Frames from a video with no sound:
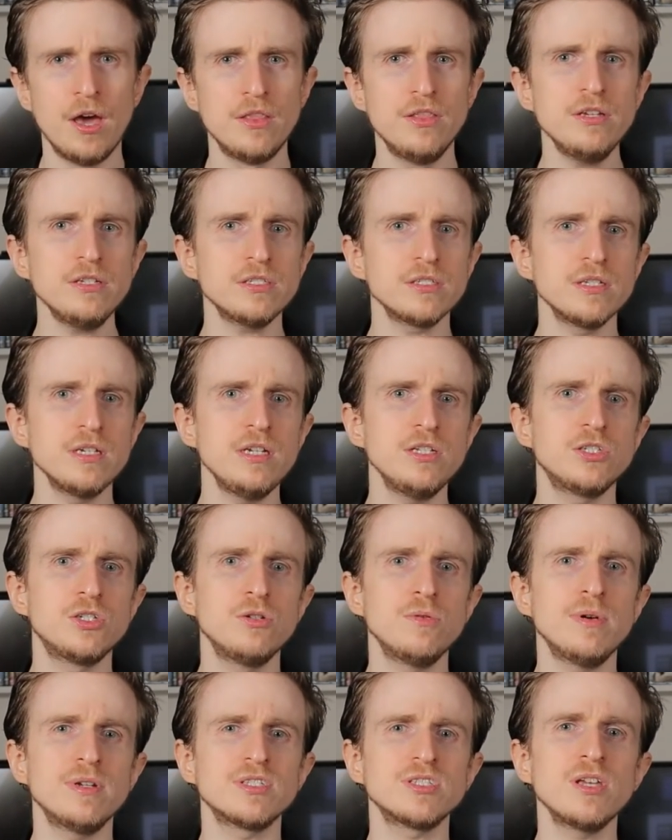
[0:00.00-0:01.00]
This leads
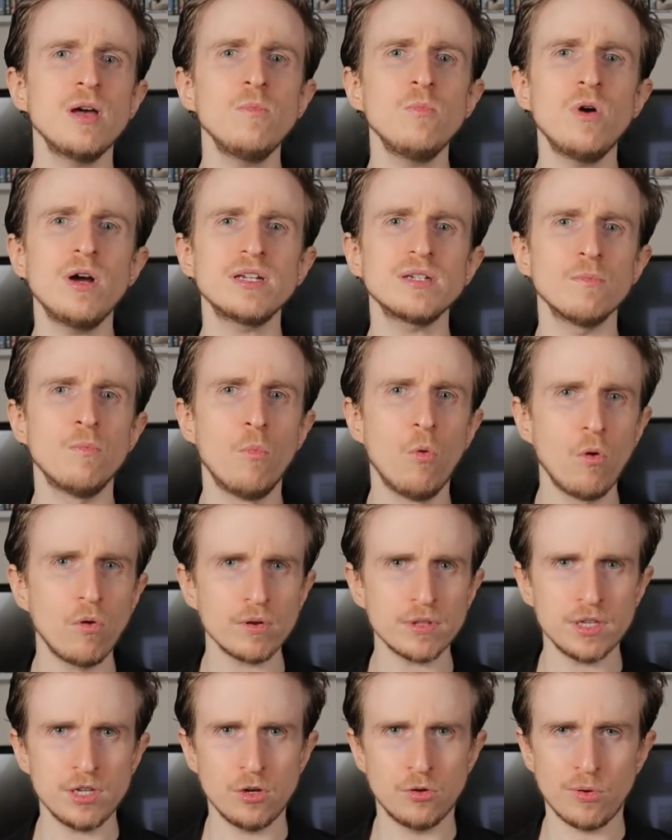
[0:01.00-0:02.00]
to a somewhat
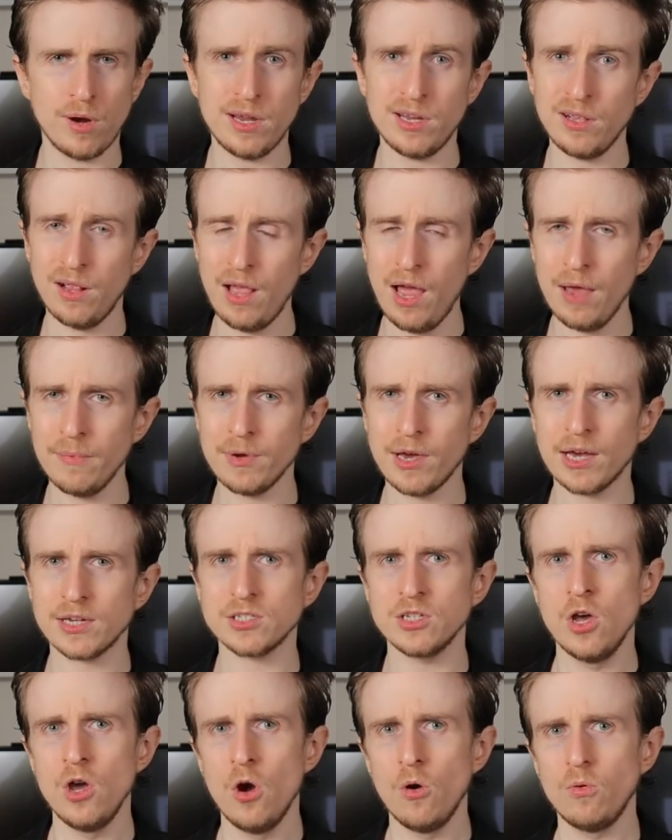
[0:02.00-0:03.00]
morally gray climax